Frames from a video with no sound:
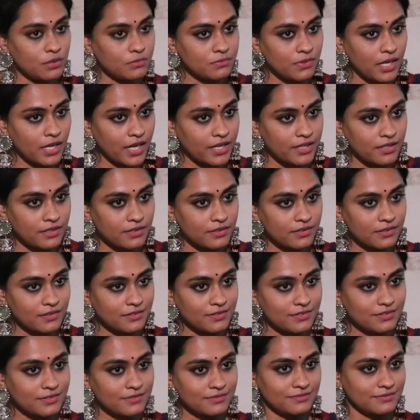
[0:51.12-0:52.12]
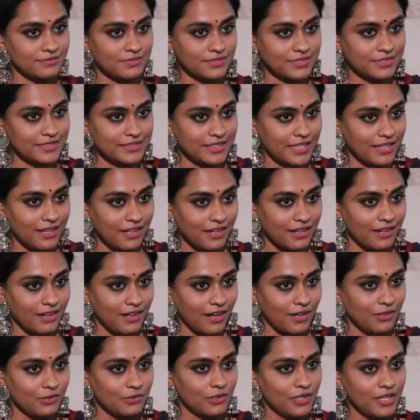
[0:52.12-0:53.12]
come I yela
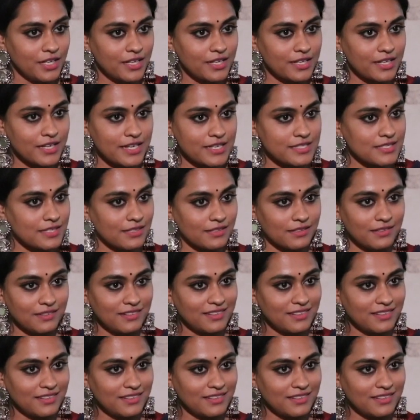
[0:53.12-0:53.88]
how kaisa